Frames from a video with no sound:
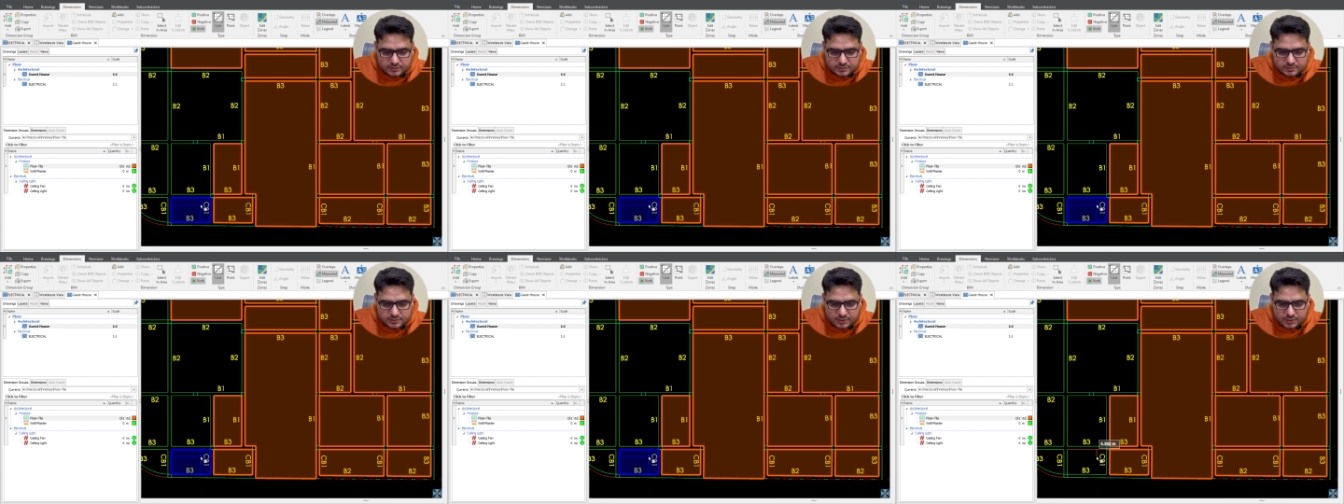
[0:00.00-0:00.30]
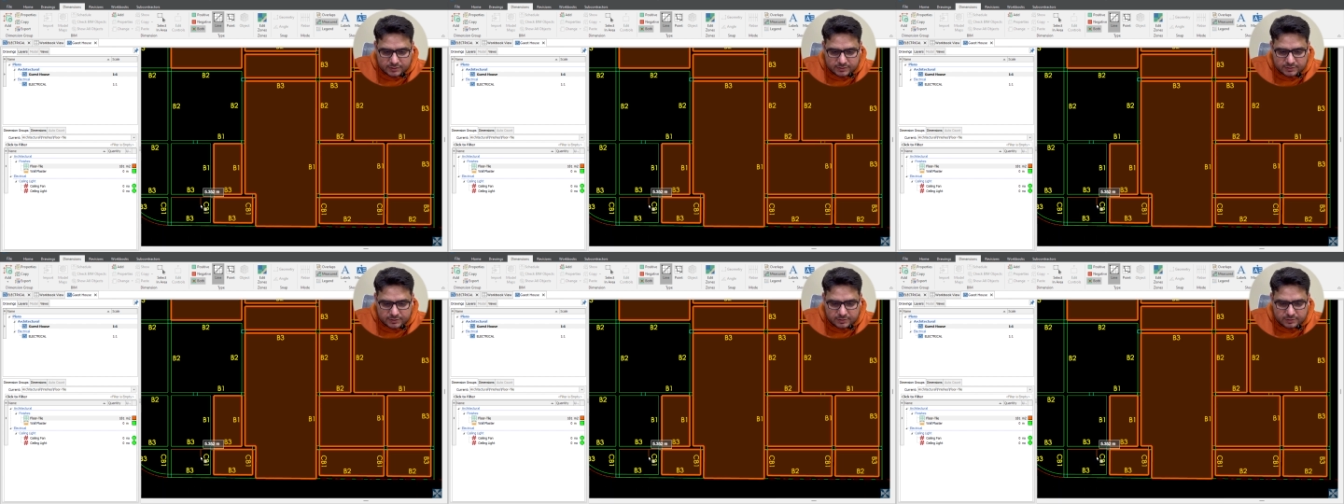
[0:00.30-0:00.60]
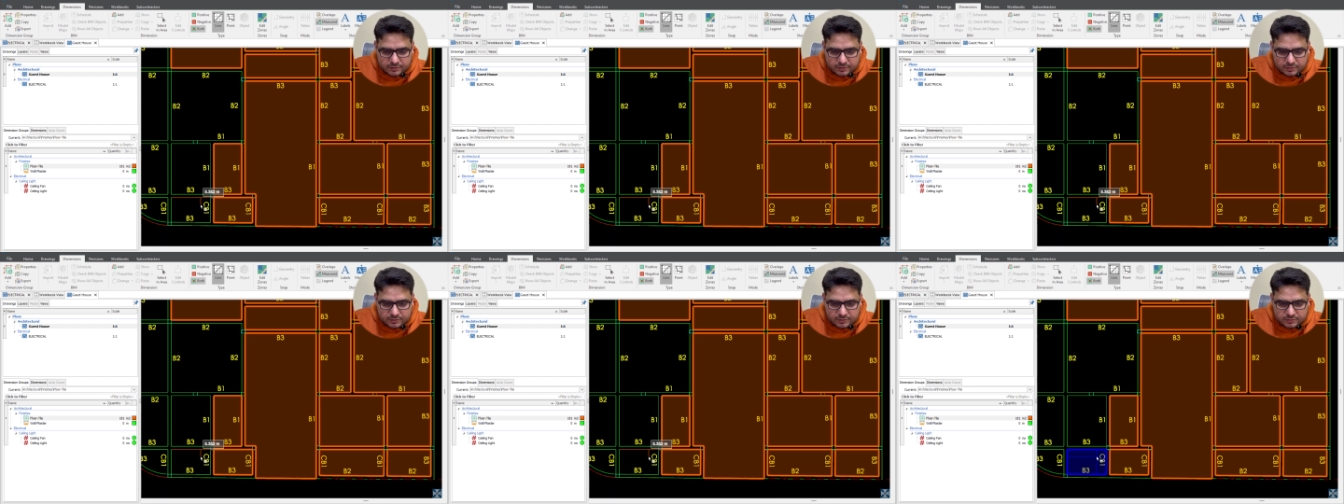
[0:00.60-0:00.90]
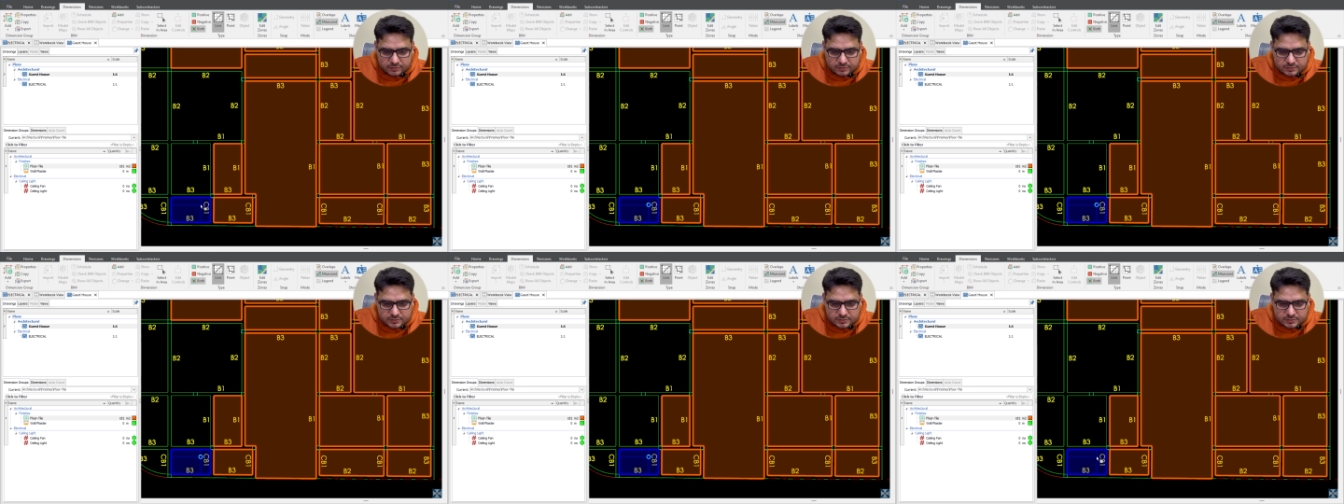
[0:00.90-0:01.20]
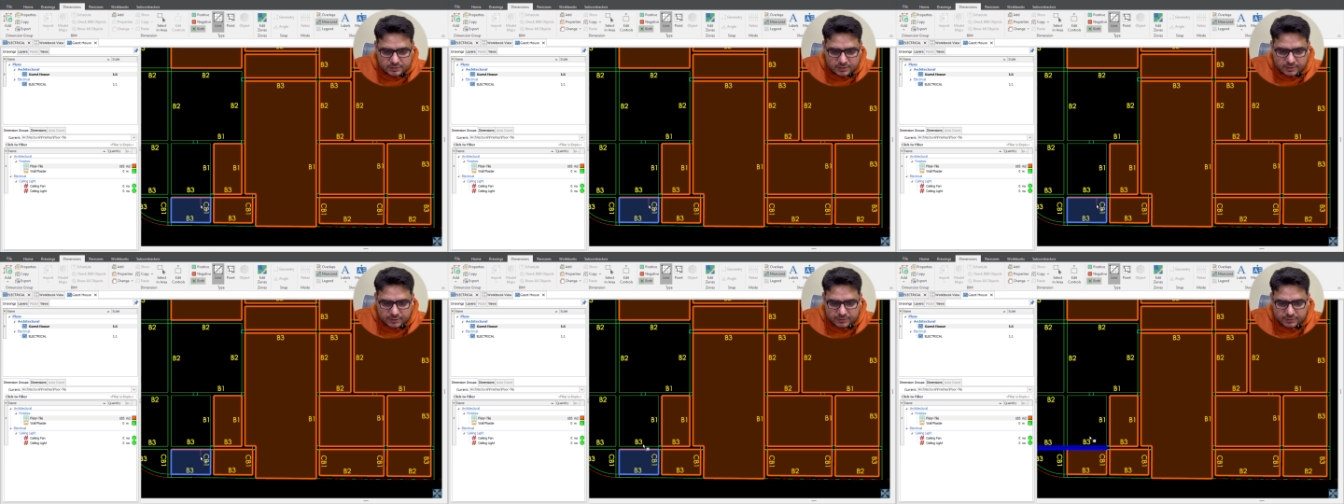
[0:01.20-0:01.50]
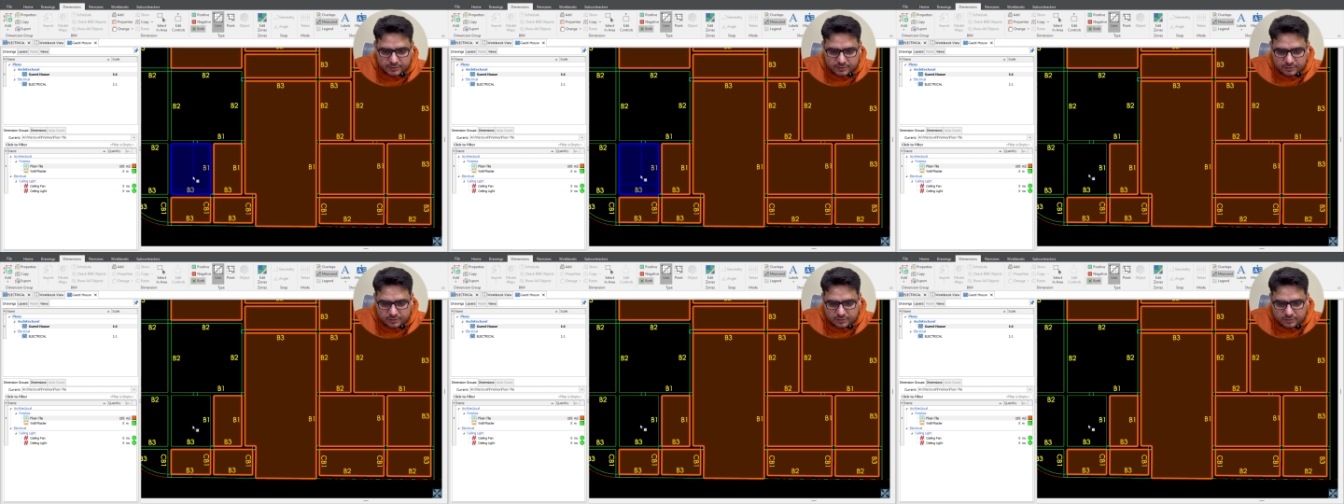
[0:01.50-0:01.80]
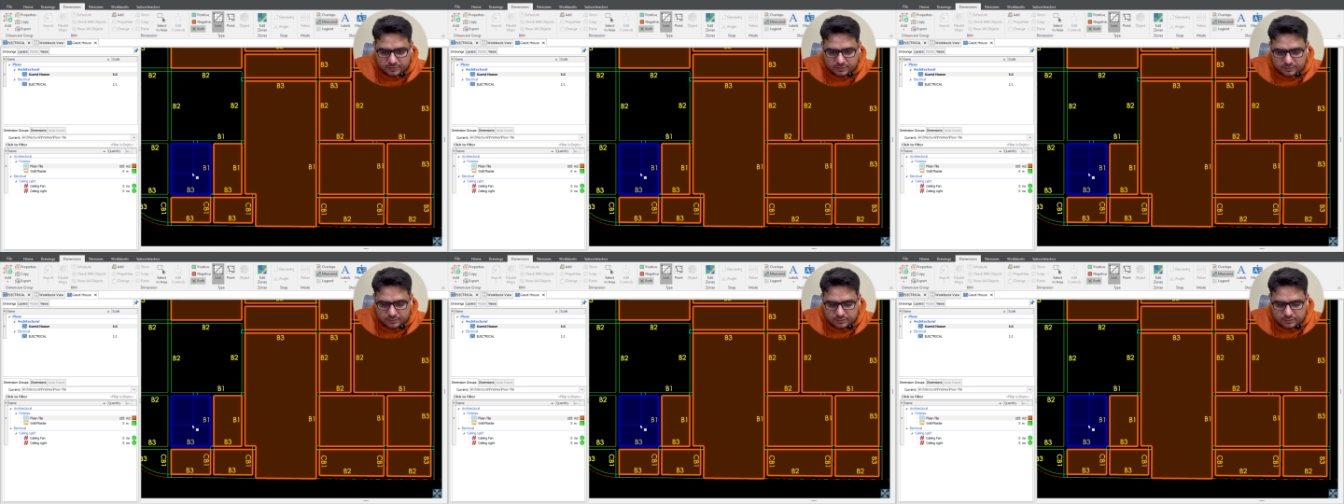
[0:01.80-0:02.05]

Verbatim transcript: select here select here